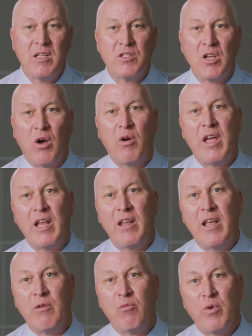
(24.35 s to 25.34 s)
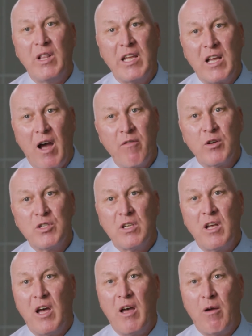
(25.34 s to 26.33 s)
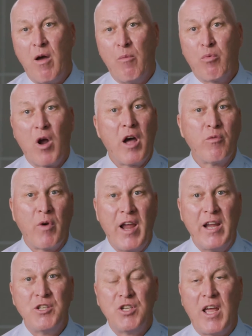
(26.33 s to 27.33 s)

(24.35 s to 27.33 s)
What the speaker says: So it really covers a broad range,